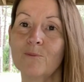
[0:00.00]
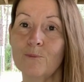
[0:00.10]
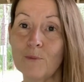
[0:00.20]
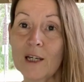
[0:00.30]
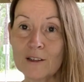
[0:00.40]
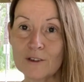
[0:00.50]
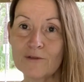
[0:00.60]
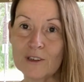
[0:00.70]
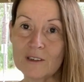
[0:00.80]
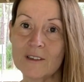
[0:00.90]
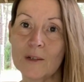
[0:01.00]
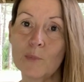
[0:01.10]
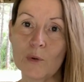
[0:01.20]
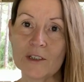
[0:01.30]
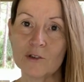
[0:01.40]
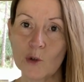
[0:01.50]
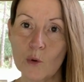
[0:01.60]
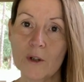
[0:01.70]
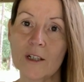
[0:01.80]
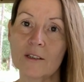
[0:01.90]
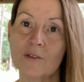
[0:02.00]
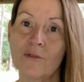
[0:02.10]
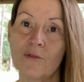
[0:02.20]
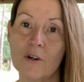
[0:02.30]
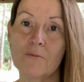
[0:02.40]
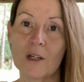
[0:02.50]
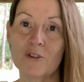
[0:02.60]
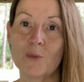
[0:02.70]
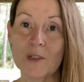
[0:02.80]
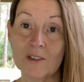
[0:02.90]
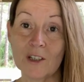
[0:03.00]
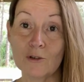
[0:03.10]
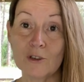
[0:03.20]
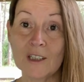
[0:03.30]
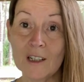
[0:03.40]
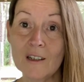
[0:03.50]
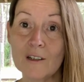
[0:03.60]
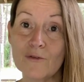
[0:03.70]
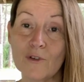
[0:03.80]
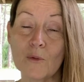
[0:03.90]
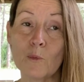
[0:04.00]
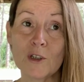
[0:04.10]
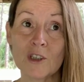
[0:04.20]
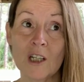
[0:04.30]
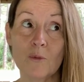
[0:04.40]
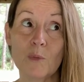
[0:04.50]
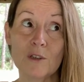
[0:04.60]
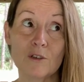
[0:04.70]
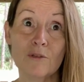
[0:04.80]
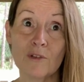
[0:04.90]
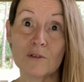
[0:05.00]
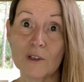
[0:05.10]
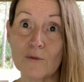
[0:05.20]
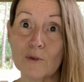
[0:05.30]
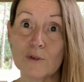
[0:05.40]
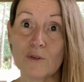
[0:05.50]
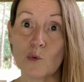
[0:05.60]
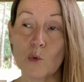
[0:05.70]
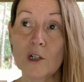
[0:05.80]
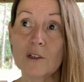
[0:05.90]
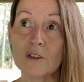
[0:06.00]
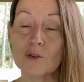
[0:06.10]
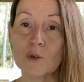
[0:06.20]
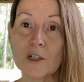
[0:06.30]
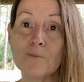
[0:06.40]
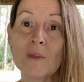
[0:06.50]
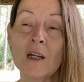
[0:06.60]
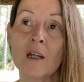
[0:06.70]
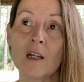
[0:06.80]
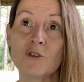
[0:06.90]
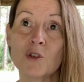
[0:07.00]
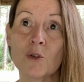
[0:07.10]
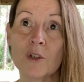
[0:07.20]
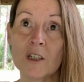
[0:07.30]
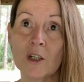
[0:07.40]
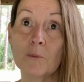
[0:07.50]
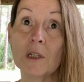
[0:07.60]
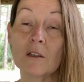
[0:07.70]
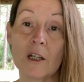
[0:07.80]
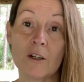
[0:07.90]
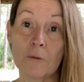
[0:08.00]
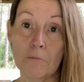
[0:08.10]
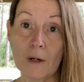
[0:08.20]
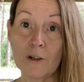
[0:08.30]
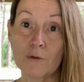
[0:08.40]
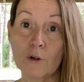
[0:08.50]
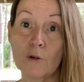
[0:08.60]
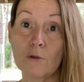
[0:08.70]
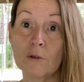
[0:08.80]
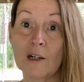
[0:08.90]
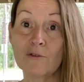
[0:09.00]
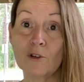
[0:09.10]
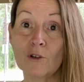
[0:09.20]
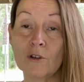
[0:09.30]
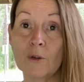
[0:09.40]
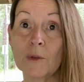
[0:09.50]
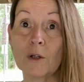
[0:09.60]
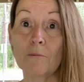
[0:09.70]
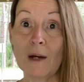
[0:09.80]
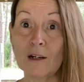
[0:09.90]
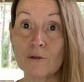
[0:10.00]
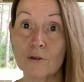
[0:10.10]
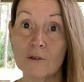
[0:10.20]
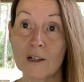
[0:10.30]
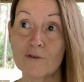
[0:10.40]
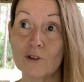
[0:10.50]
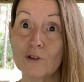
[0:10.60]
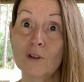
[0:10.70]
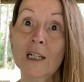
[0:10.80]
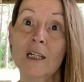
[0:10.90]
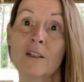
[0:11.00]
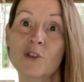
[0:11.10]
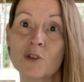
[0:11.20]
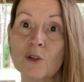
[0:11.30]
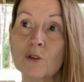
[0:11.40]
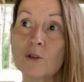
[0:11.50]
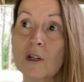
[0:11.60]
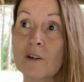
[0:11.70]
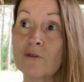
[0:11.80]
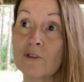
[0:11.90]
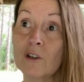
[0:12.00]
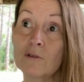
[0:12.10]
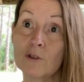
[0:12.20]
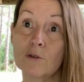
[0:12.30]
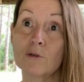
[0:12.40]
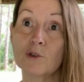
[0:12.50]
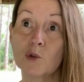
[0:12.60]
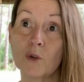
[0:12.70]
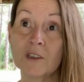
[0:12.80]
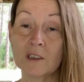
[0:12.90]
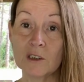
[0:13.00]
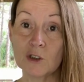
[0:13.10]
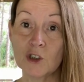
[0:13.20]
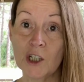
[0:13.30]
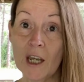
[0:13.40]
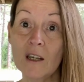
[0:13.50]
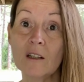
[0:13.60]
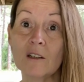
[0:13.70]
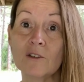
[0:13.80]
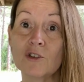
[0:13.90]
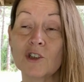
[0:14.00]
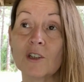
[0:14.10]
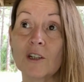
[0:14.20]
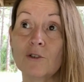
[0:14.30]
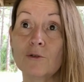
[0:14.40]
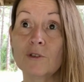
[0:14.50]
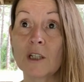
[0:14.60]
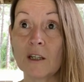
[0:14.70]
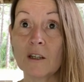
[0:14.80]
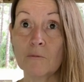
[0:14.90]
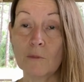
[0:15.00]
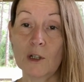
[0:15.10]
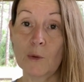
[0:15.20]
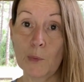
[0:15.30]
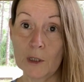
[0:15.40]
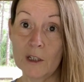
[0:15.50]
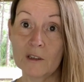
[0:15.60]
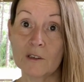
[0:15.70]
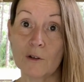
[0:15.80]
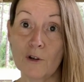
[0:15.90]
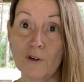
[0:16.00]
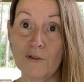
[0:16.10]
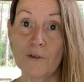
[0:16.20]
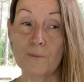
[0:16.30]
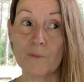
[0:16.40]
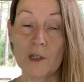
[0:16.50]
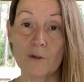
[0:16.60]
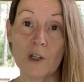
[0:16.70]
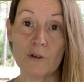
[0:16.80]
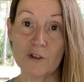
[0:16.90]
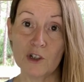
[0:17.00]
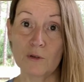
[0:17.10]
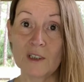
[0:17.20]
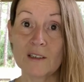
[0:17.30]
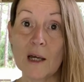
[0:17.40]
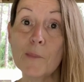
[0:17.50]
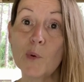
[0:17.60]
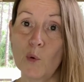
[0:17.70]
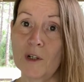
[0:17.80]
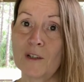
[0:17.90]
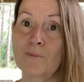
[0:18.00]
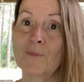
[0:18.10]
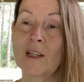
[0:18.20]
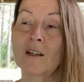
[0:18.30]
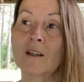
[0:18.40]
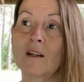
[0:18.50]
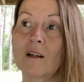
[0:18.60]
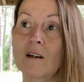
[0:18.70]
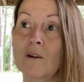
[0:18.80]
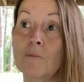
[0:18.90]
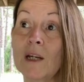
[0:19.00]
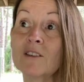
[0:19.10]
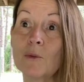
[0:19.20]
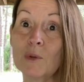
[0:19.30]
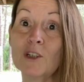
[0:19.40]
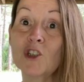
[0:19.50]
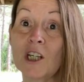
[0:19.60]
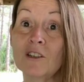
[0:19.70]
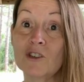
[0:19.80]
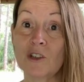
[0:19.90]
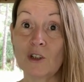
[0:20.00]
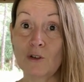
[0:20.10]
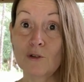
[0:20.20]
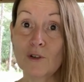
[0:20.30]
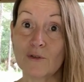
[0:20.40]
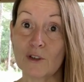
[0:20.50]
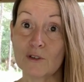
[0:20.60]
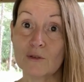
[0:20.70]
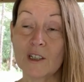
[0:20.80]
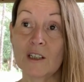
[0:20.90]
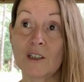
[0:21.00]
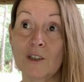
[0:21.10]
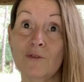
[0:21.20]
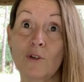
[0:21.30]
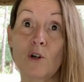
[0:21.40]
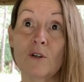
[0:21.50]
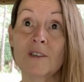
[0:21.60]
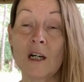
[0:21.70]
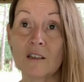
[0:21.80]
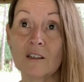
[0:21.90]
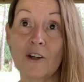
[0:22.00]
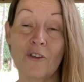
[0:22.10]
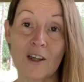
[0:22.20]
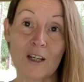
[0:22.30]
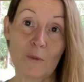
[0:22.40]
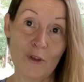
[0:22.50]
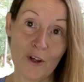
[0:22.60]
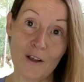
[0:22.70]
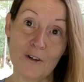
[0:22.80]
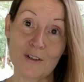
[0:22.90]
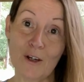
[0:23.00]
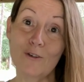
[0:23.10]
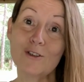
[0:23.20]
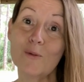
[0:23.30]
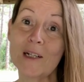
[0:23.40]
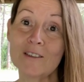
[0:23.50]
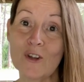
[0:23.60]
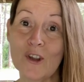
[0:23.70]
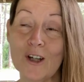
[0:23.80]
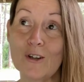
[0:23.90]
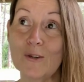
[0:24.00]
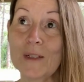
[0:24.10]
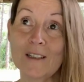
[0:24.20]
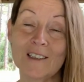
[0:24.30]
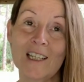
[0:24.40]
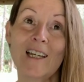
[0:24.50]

make a different set point choice from that space that you're seeing it from, which can be different levels of awareness, right? And so it can be like a micro level, it could be a macro level. So every little choice and change that you take and make place of in that original set point uh, makes a big change in the universe, right? It evolves kind of like the game Othello. And I always go back to Othello because